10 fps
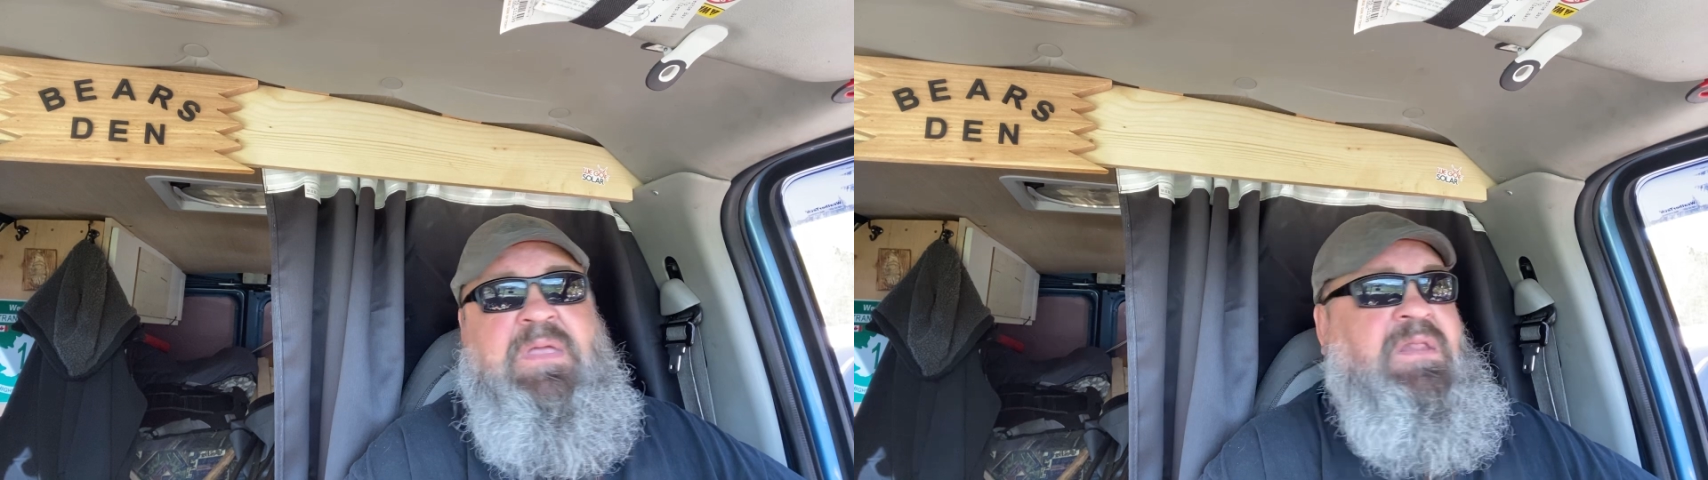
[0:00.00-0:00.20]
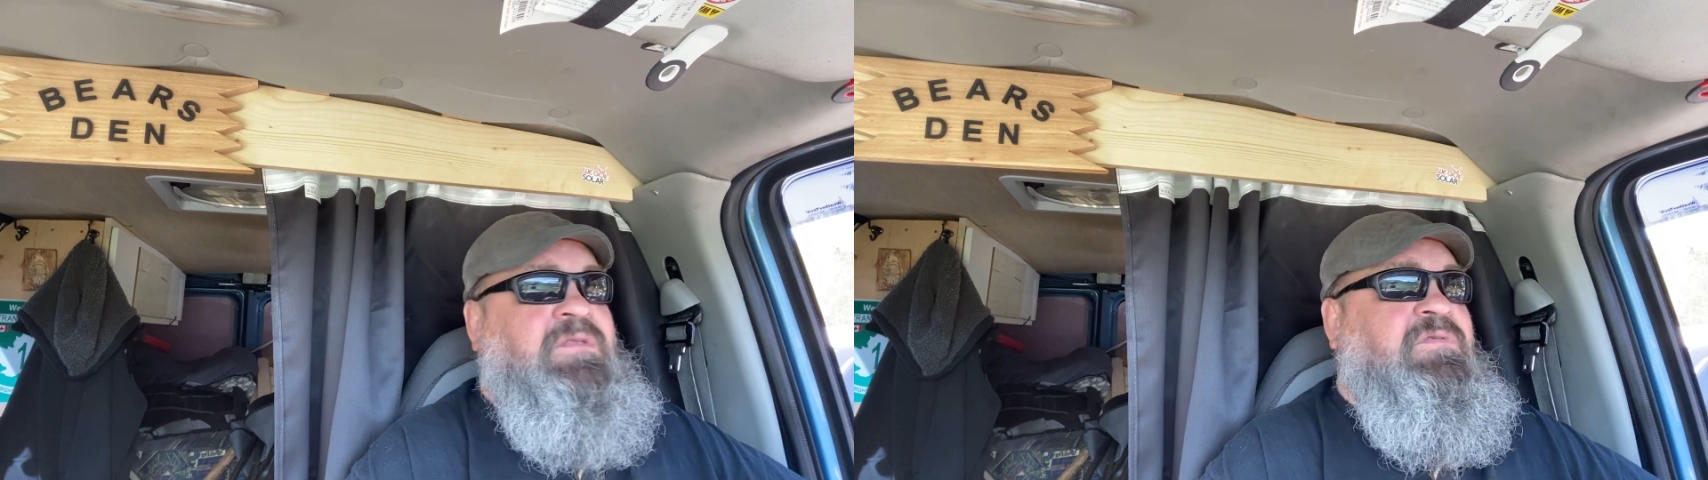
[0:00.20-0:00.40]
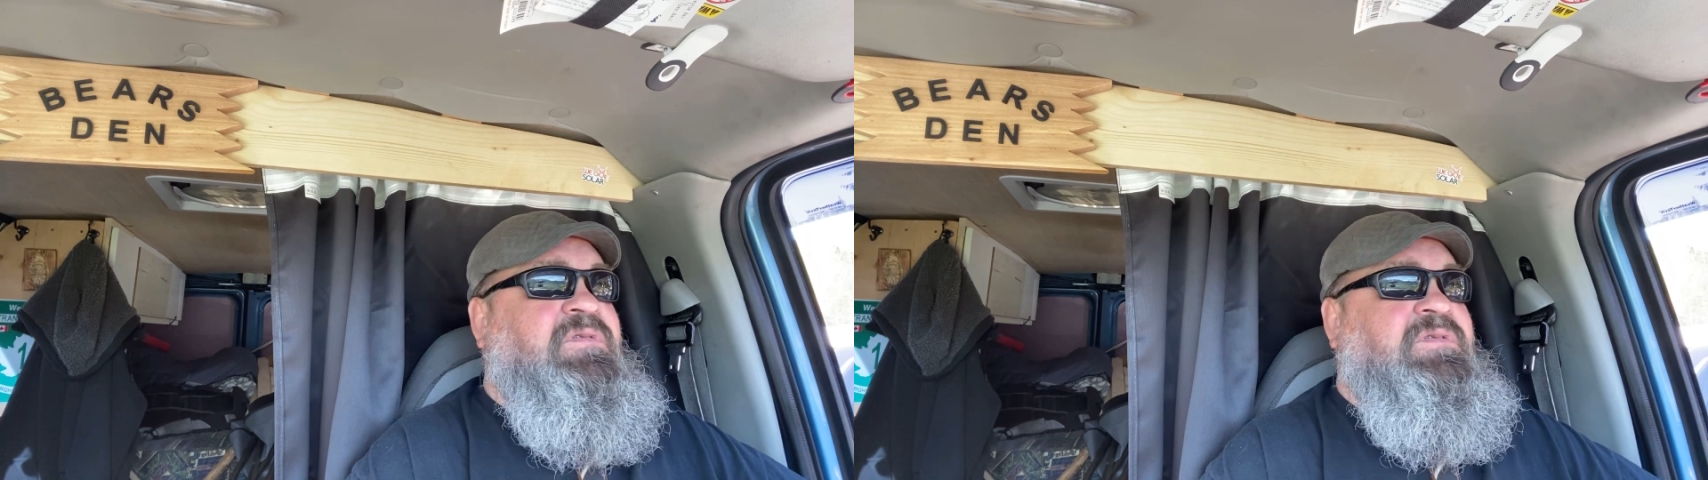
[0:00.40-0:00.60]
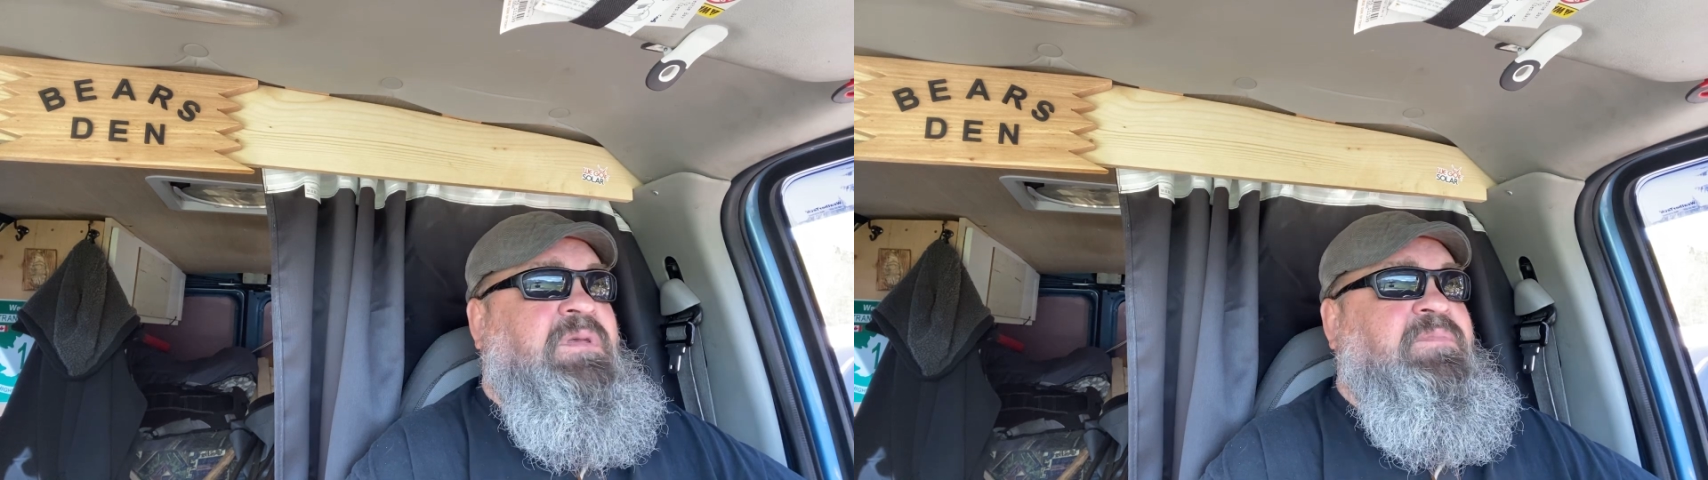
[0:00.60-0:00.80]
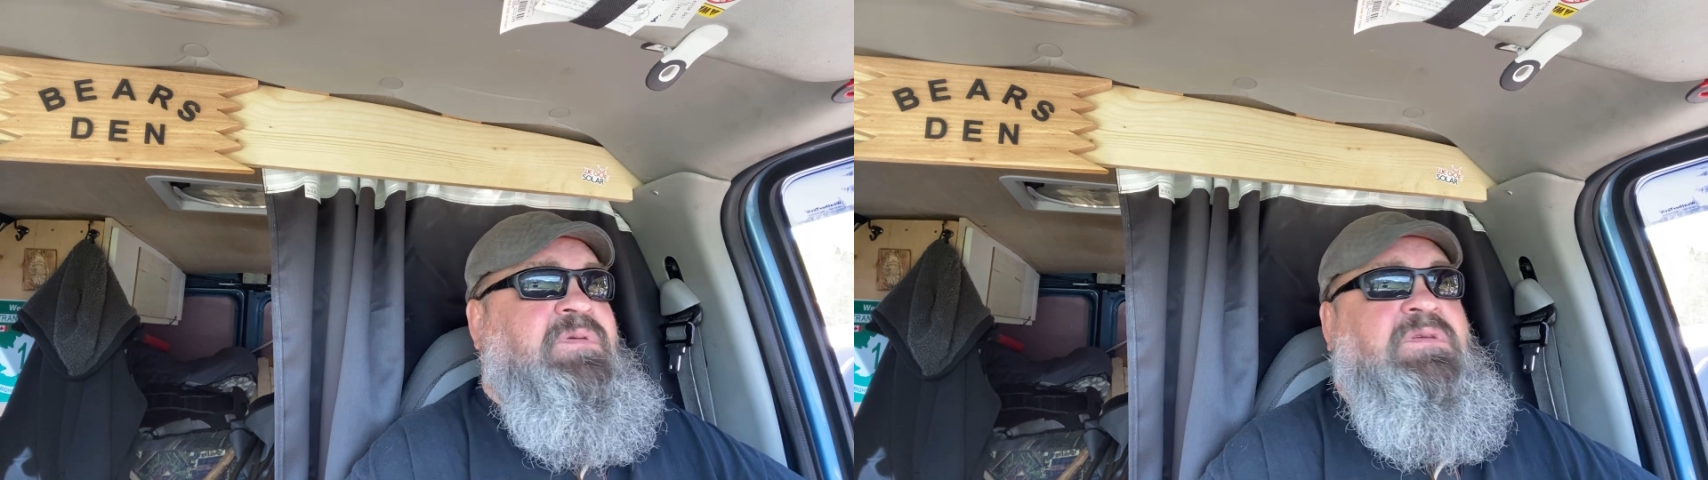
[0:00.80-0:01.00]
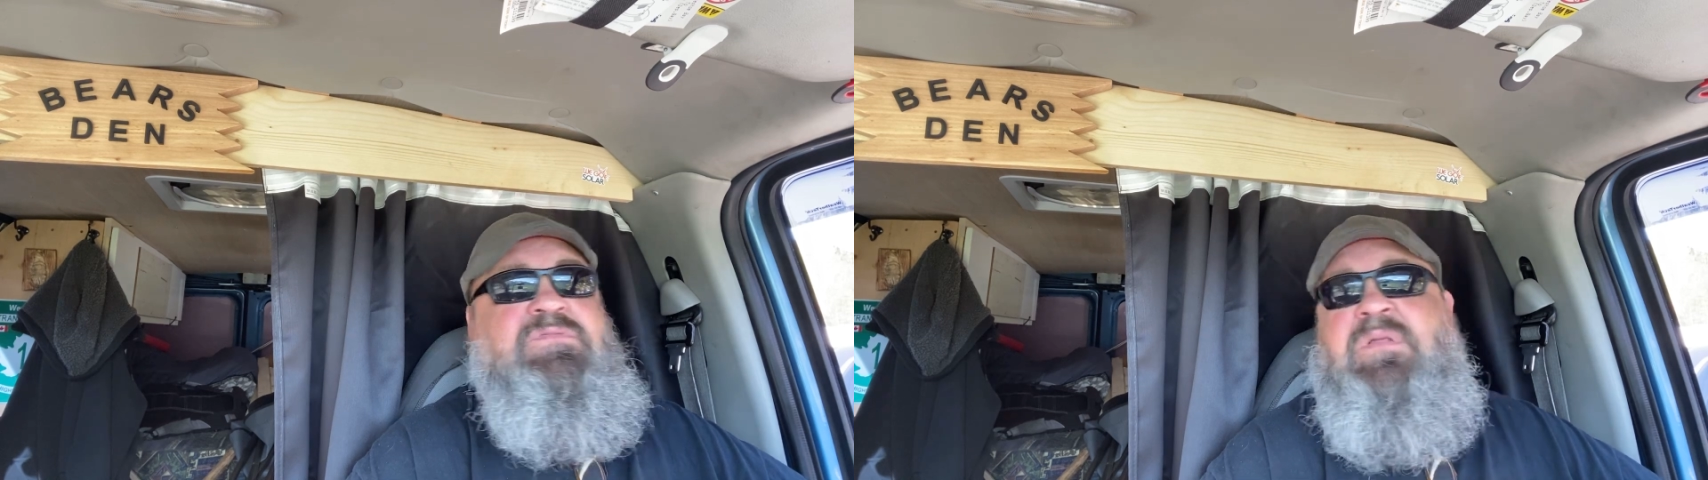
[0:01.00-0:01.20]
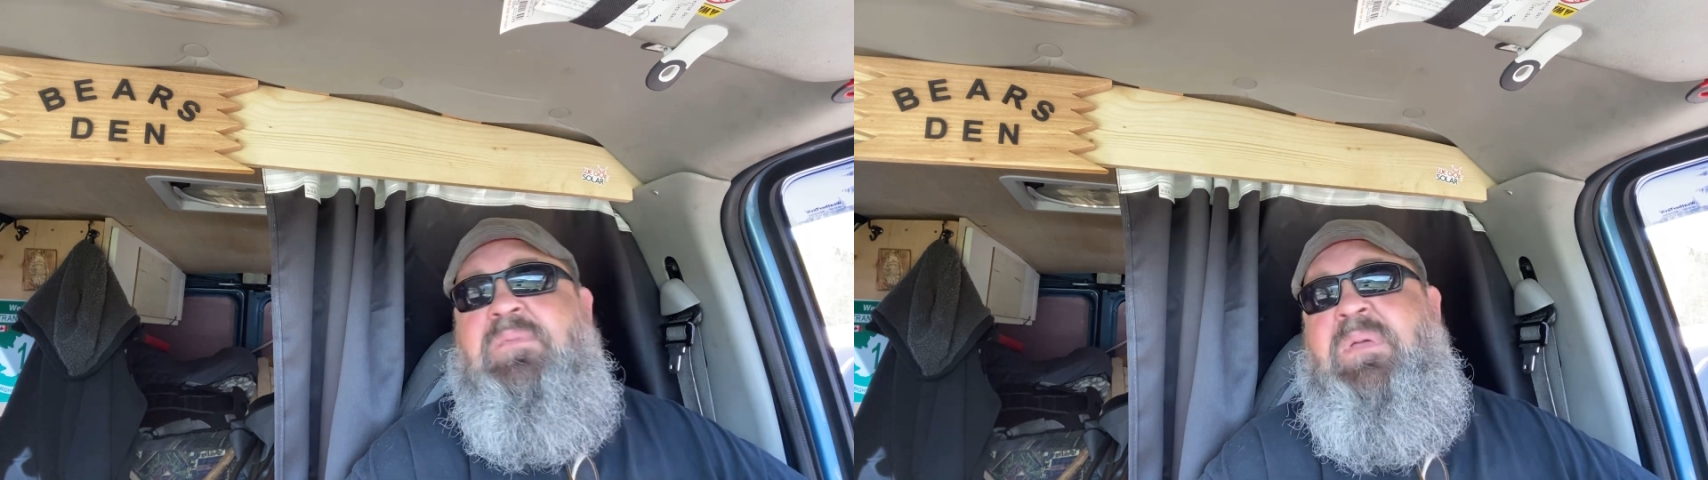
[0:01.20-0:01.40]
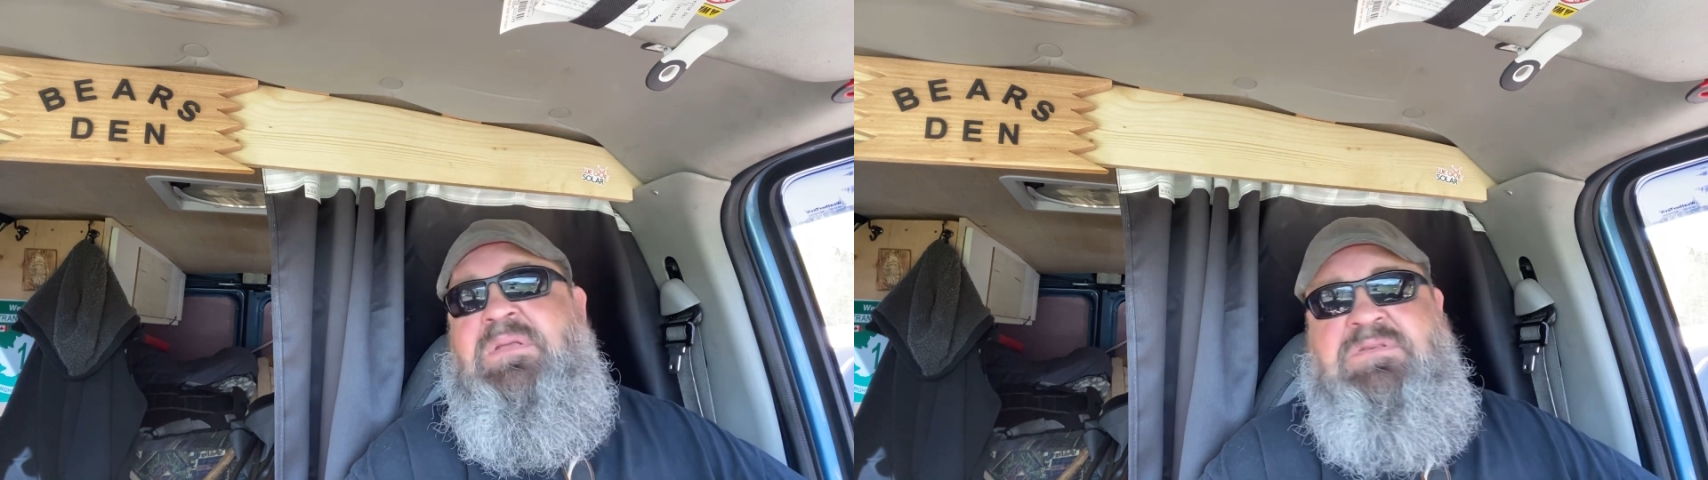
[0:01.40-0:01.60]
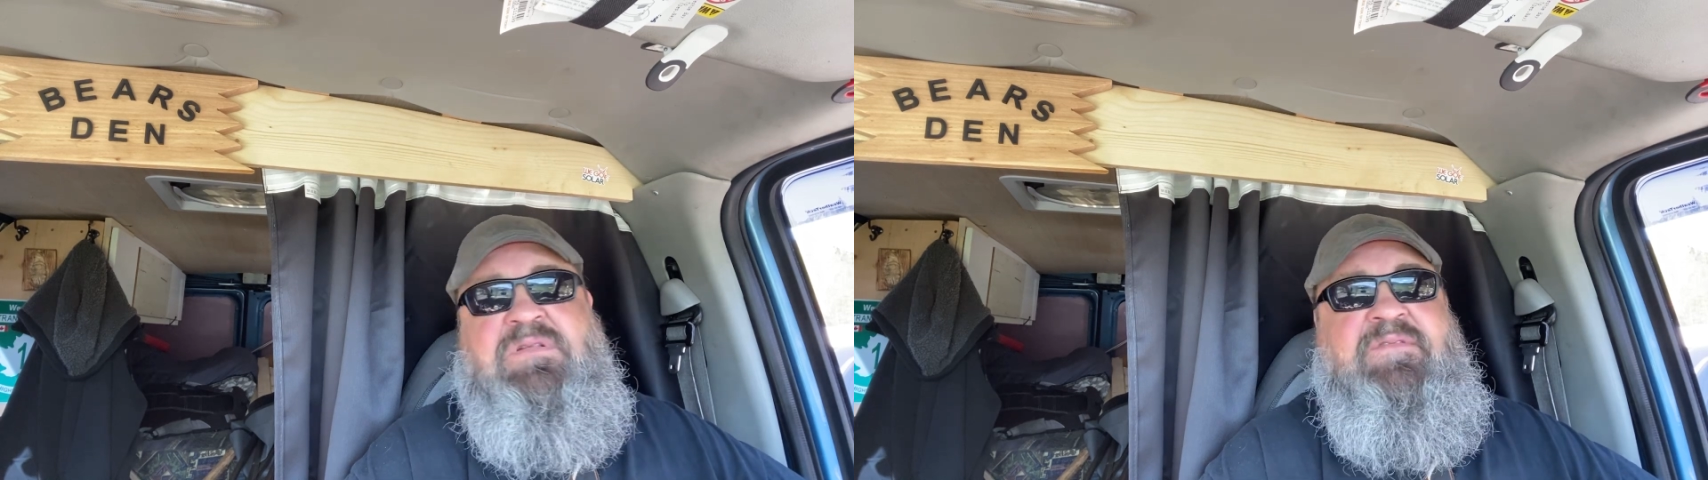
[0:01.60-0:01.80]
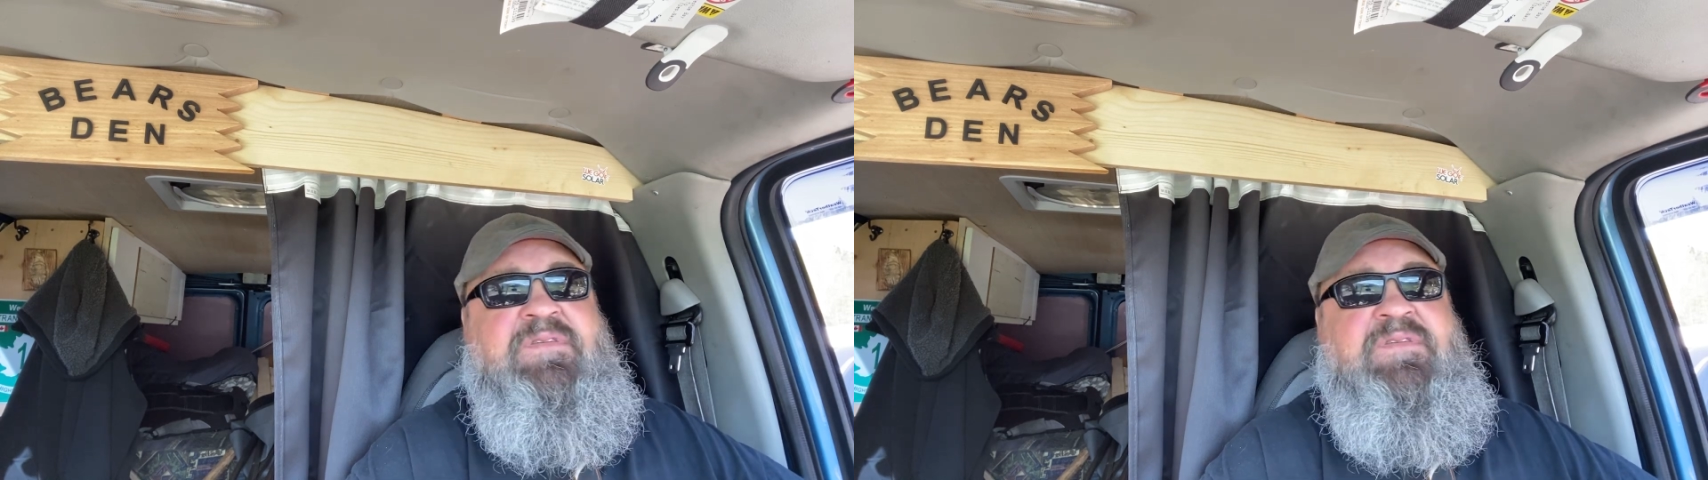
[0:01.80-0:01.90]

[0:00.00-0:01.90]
and I do the same things when I make stuff.